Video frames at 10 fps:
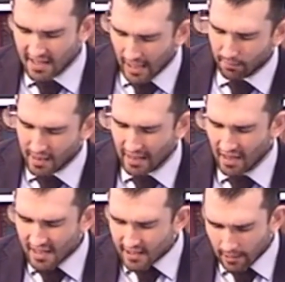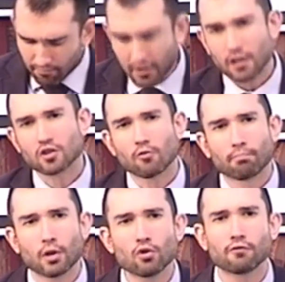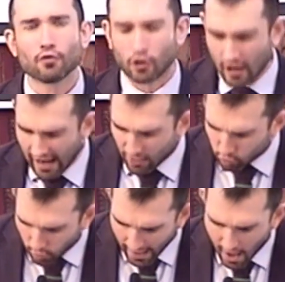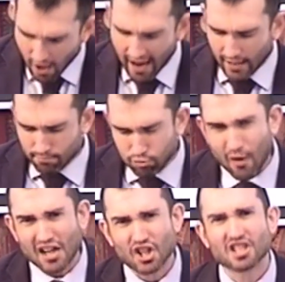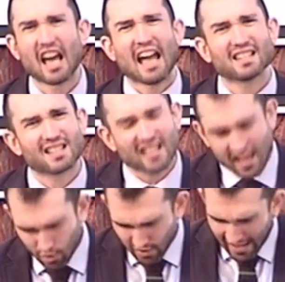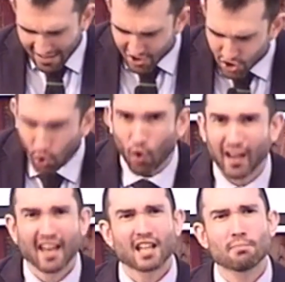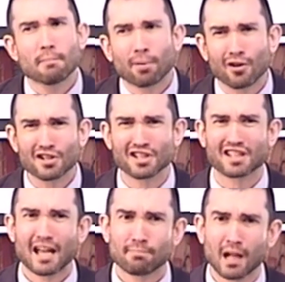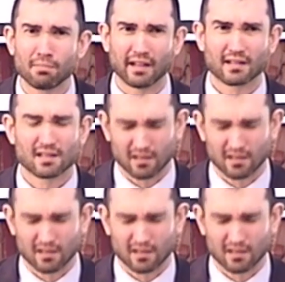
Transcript: me that something so beautiful and rare and precious and sacred as joy can be purchased at Publix?